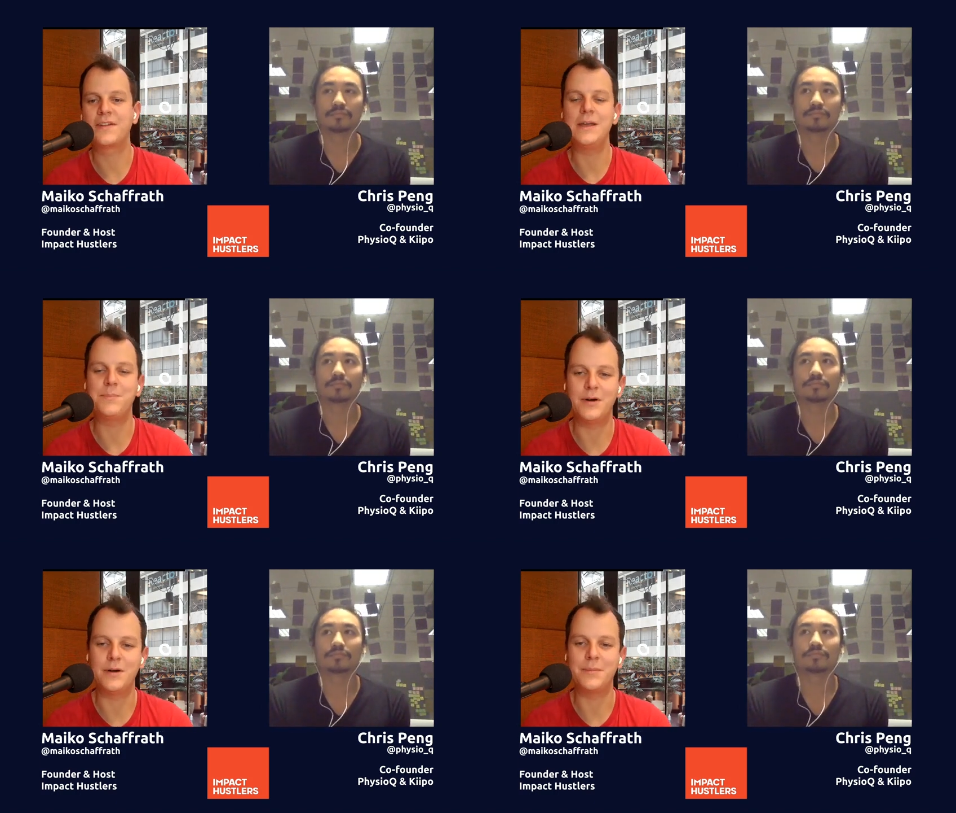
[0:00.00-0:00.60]

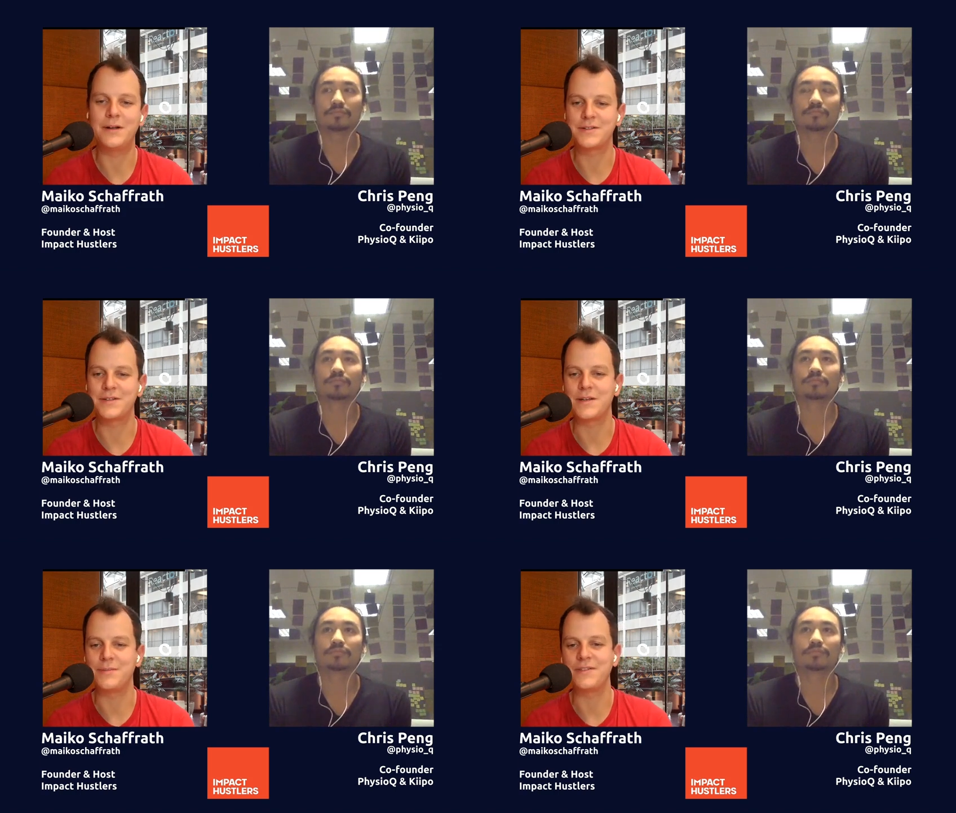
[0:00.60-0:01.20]
Speaker 1: Kiipo, but also some
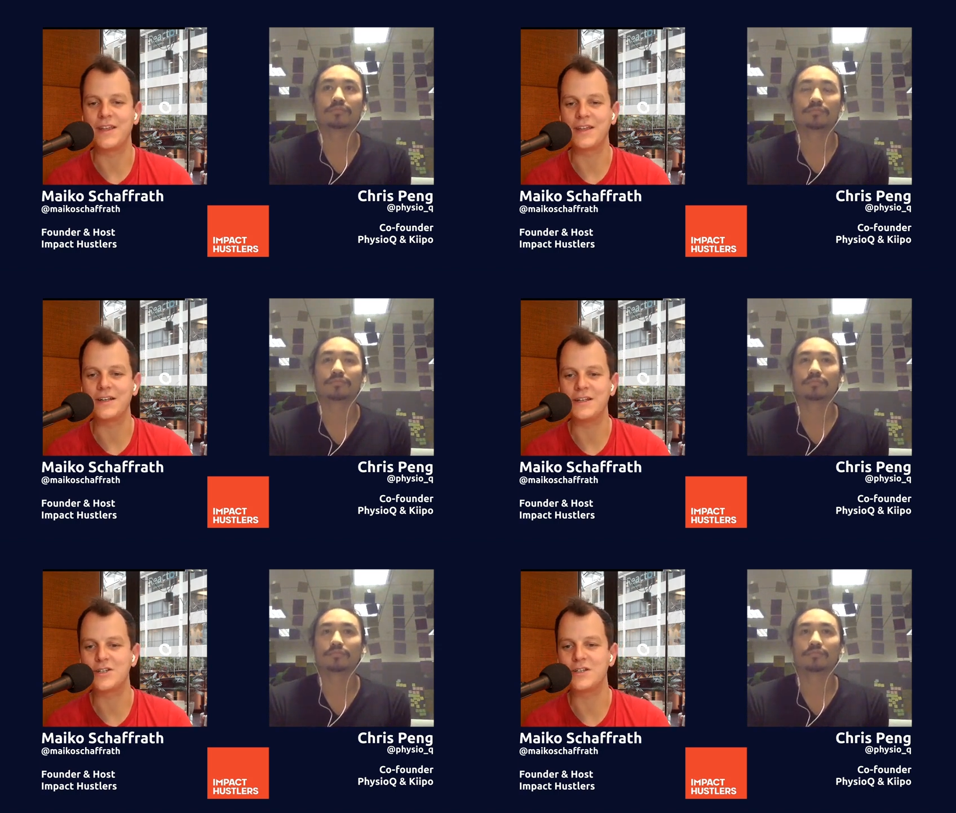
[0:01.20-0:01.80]
of the other
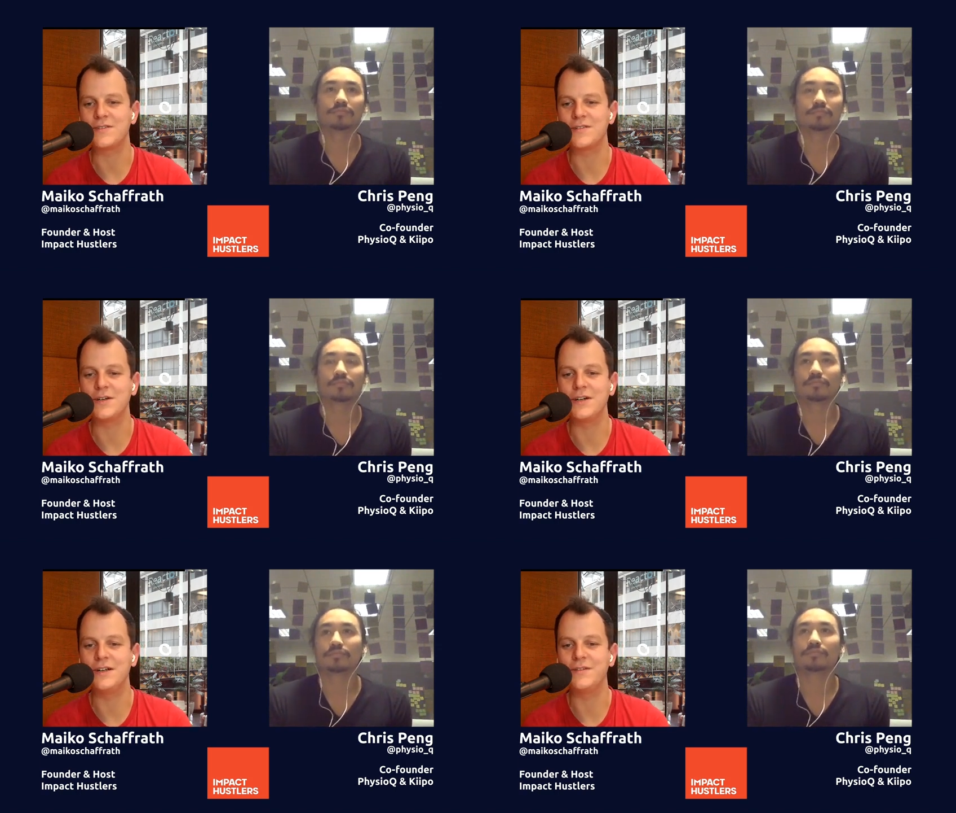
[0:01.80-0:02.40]
initiatives you're
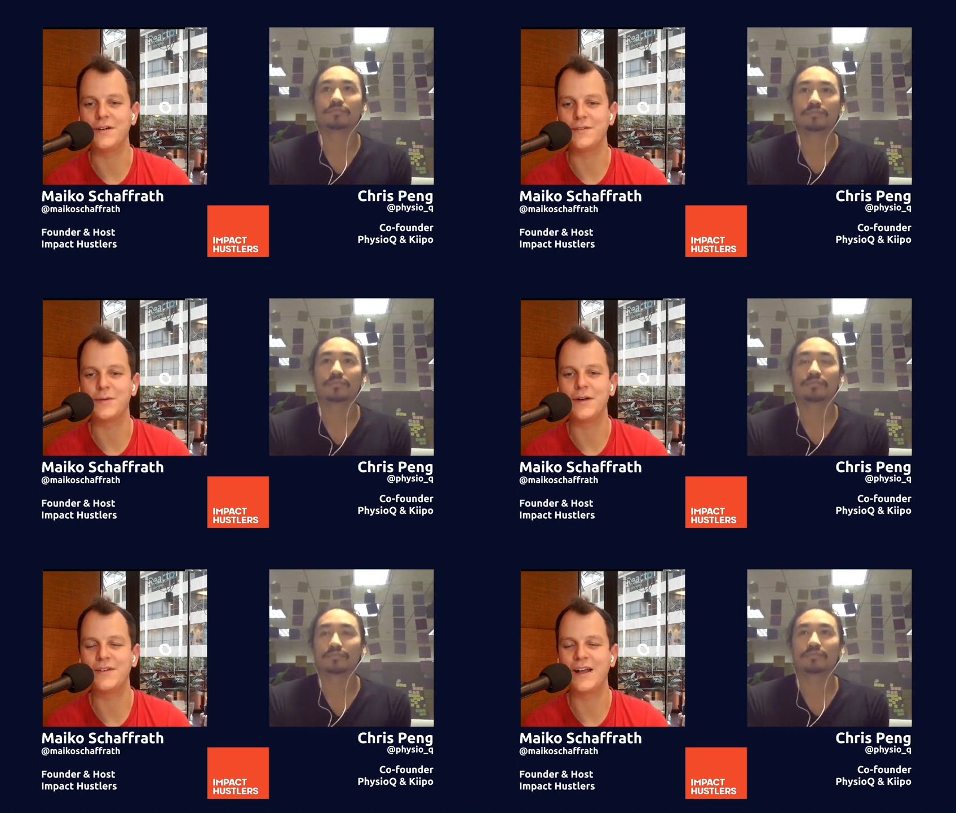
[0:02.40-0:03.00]
involved with?
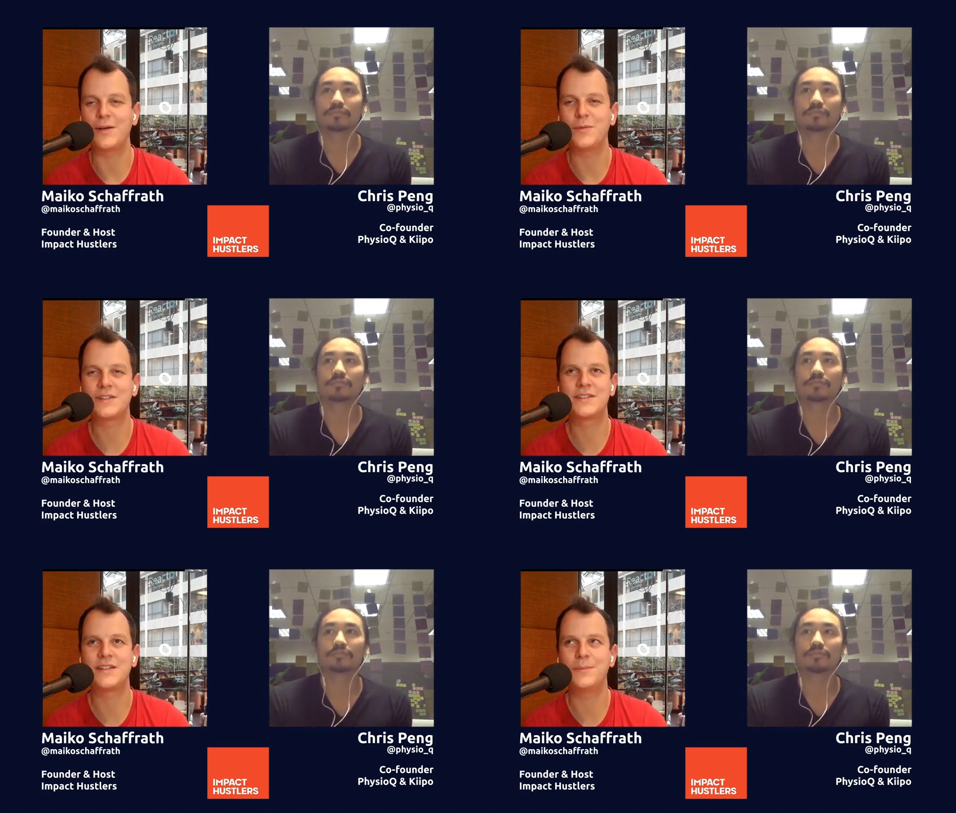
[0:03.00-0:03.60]
Like, what's
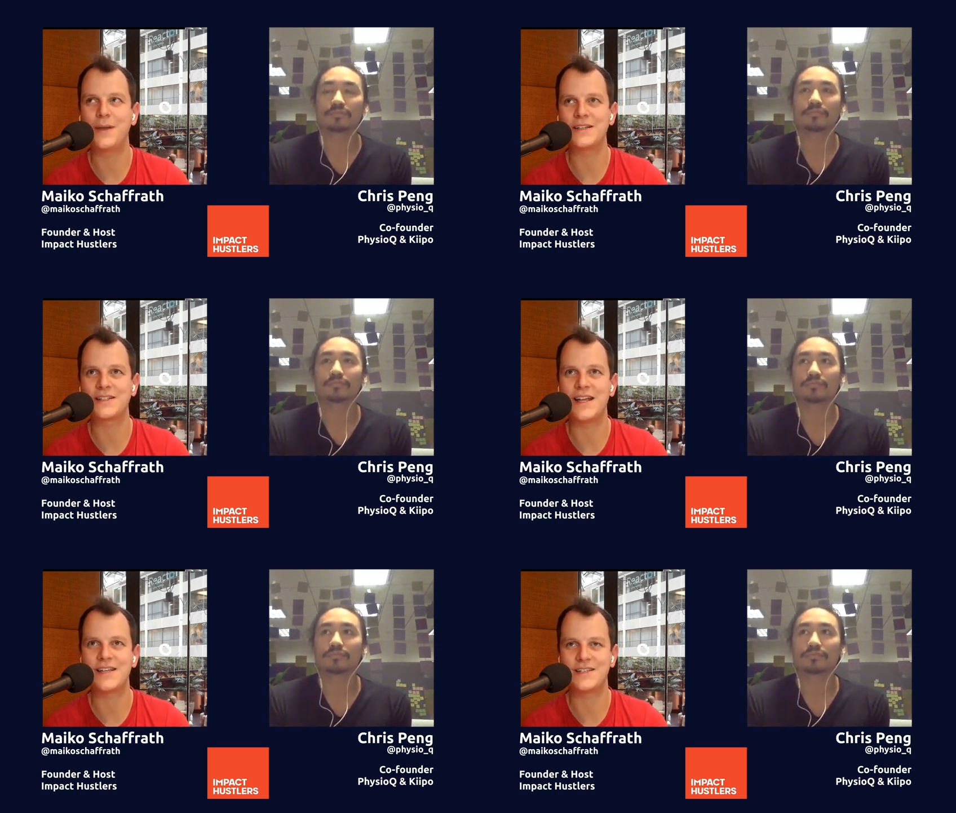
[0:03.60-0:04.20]
the biggest
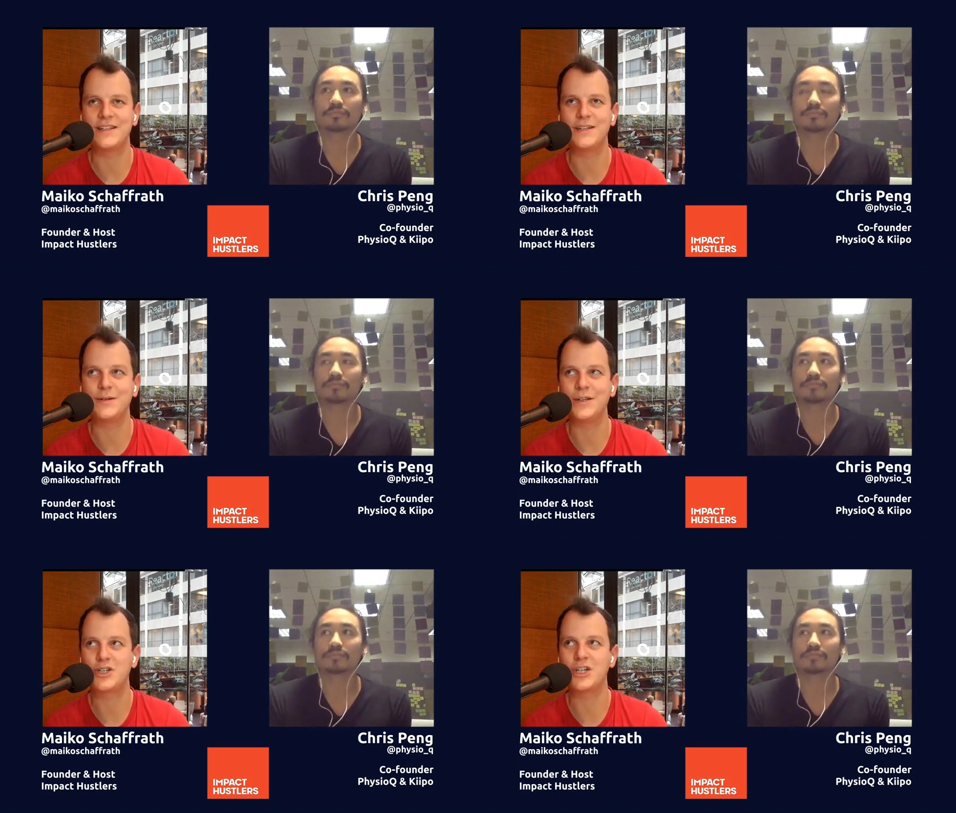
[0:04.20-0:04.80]
lesson you would
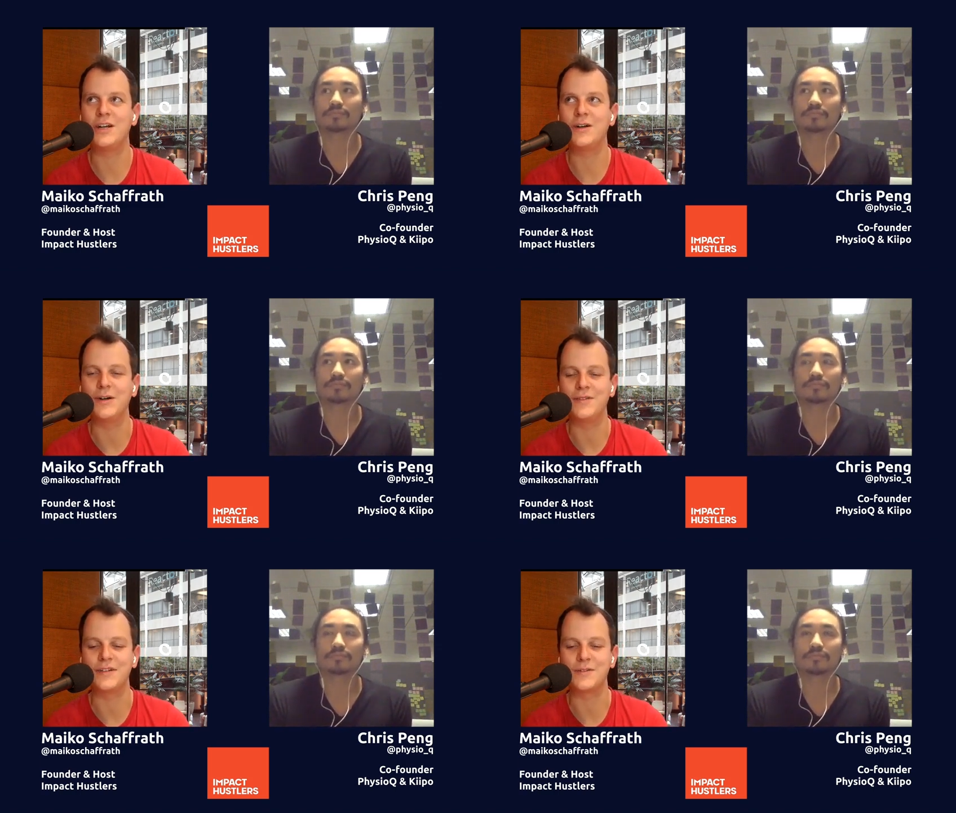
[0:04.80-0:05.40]
share with
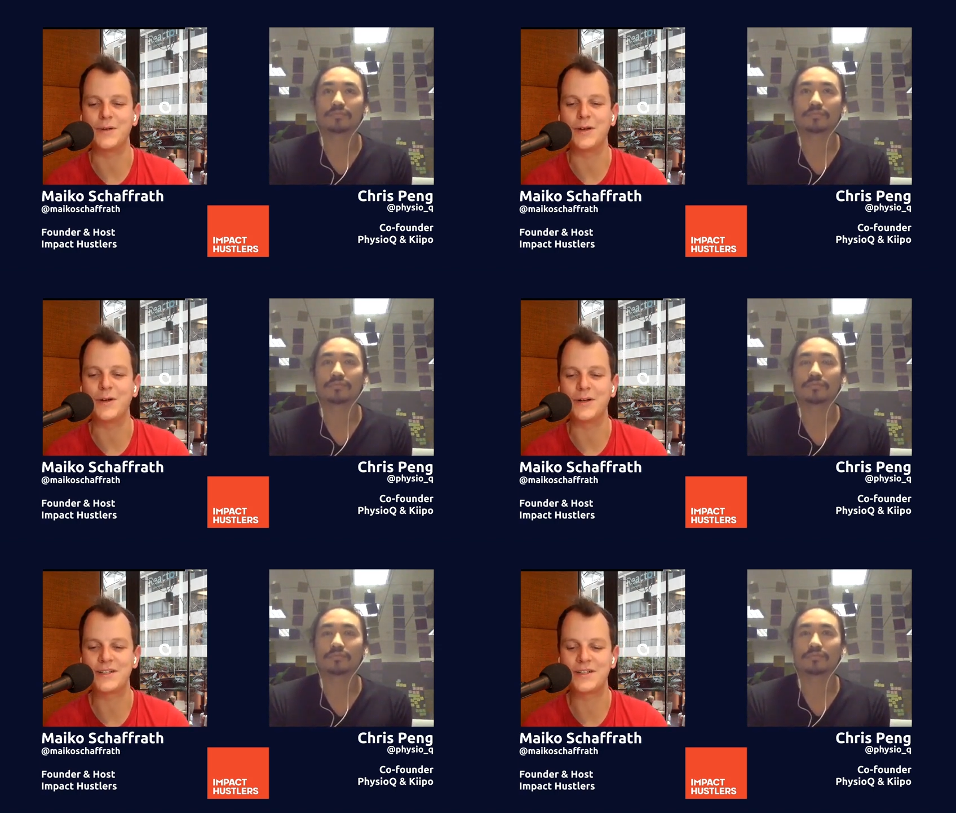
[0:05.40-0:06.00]

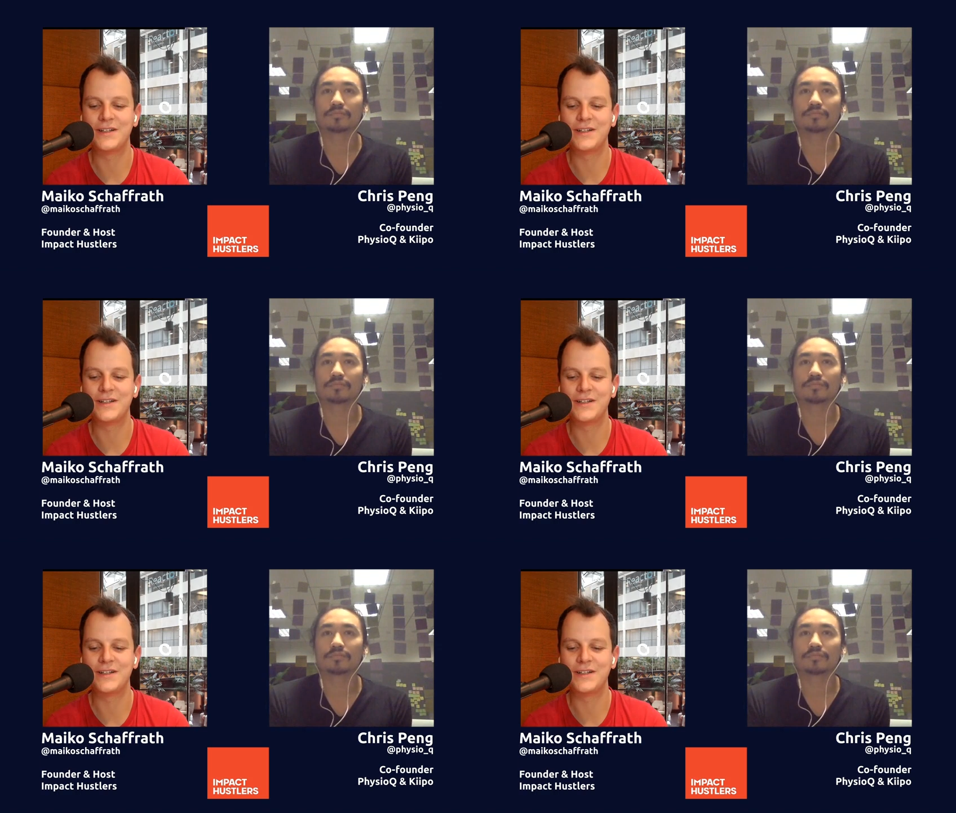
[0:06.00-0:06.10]
entrepreneurs